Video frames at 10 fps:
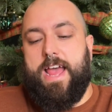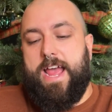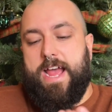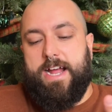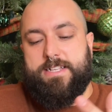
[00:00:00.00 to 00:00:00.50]

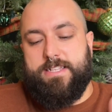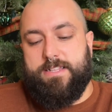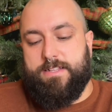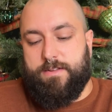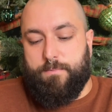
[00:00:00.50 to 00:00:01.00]
And
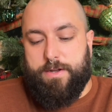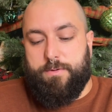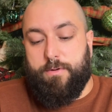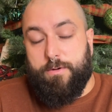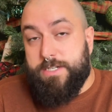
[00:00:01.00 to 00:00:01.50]
when you
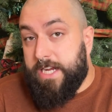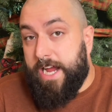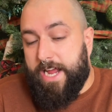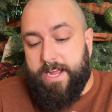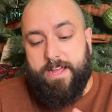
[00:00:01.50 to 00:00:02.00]

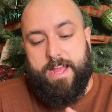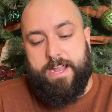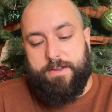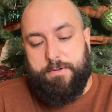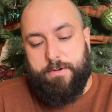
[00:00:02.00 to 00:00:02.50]
crochet
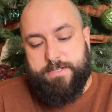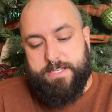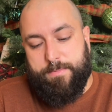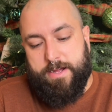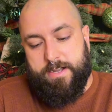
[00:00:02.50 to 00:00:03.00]
and you know
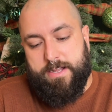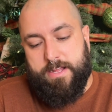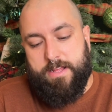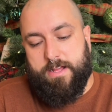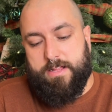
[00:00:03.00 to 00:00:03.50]
someone,
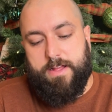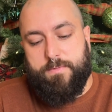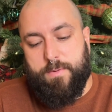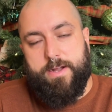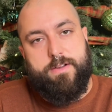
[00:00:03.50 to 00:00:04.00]
a
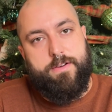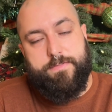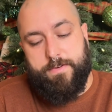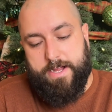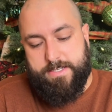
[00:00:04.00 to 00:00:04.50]
loved one or a
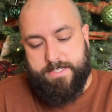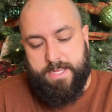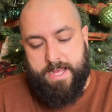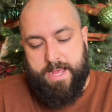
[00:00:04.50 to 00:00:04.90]
friend,